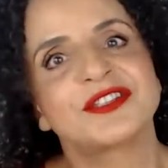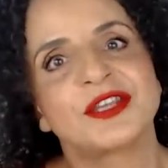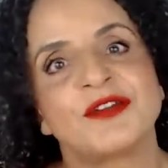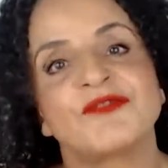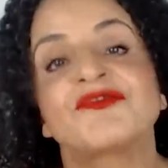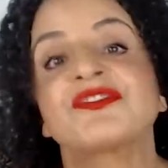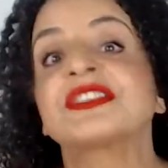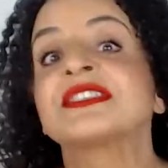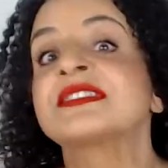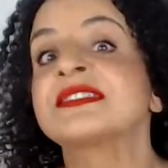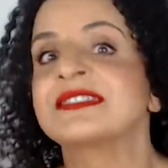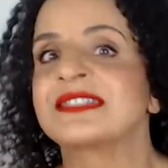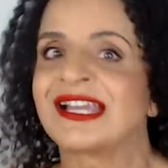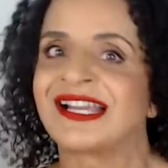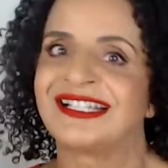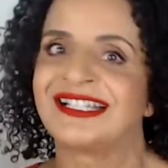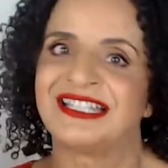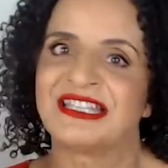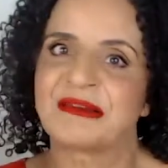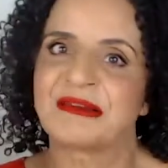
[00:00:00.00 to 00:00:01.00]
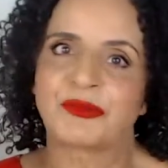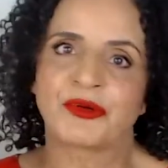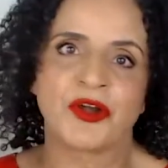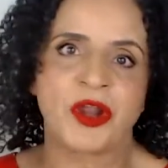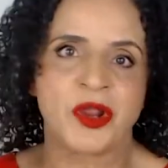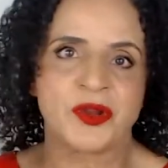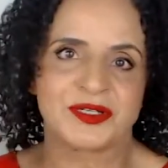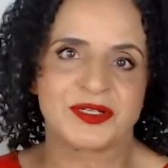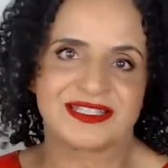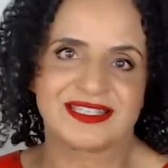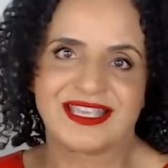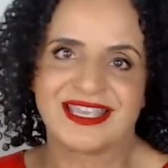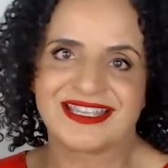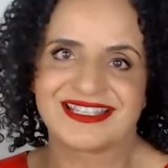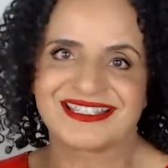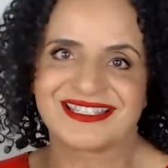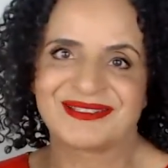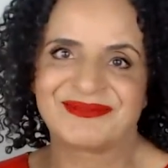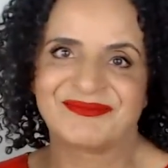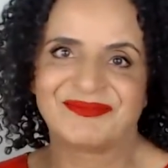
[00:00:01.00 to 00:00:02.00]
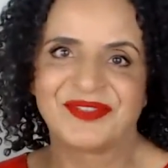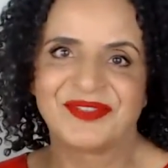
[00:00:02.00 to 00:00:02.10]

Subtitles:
of the styling process.